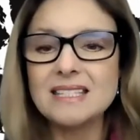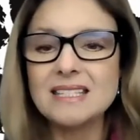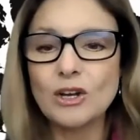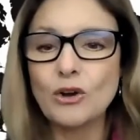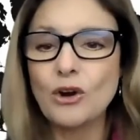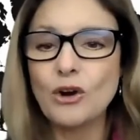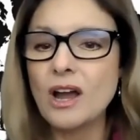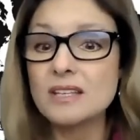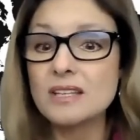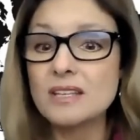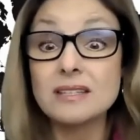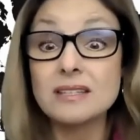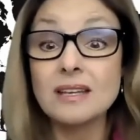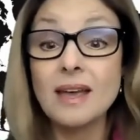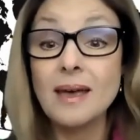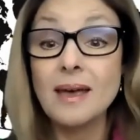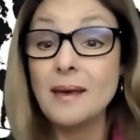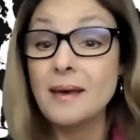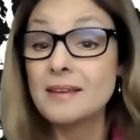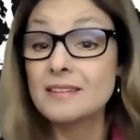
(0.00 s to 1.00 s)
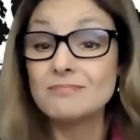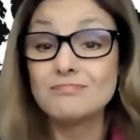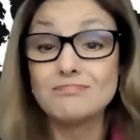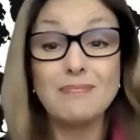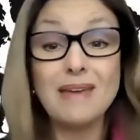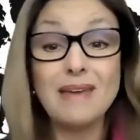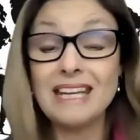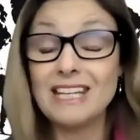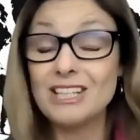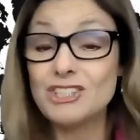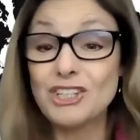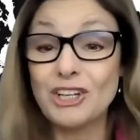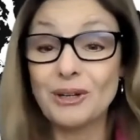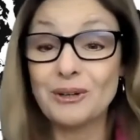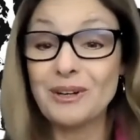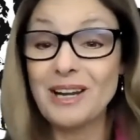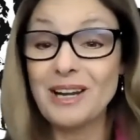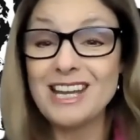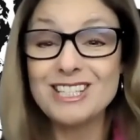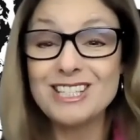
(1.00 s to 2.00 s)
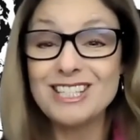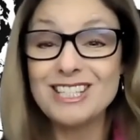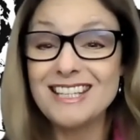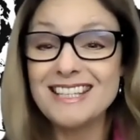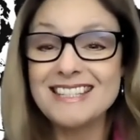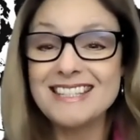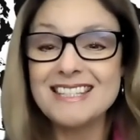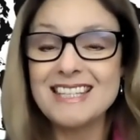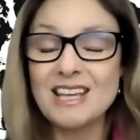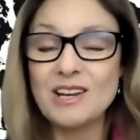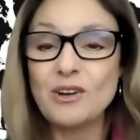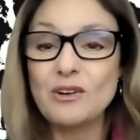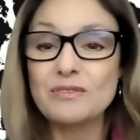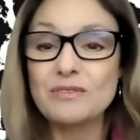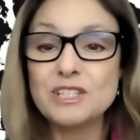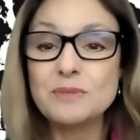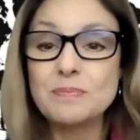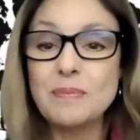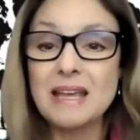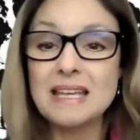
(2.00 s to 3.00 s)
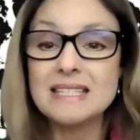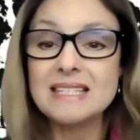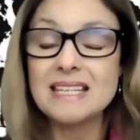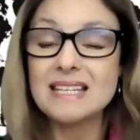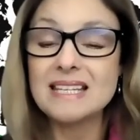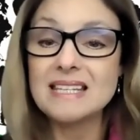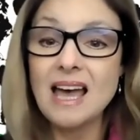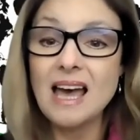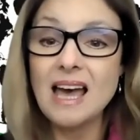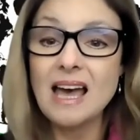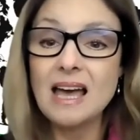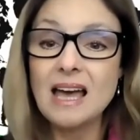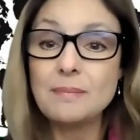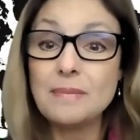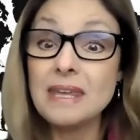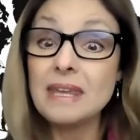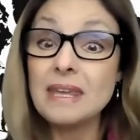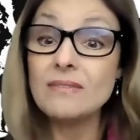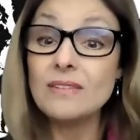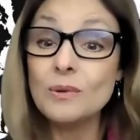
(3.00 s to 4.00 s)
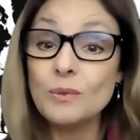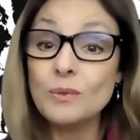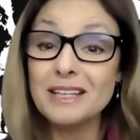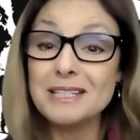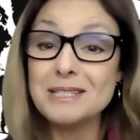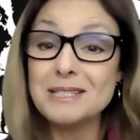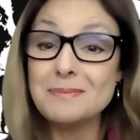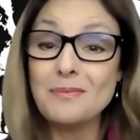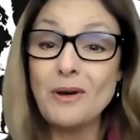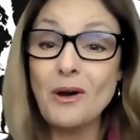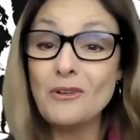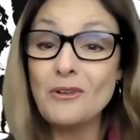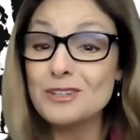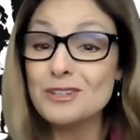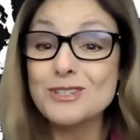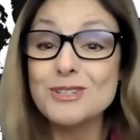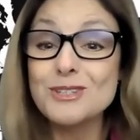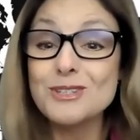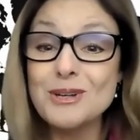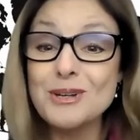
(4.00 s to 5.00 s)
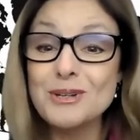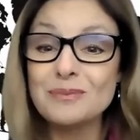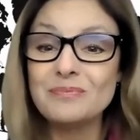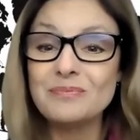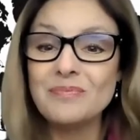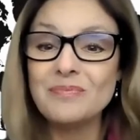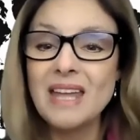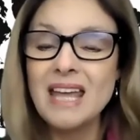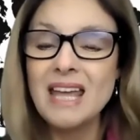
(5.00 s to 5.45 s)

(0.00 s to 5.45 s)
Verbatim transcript: across many generations and over space and time, even when it's over Zoom,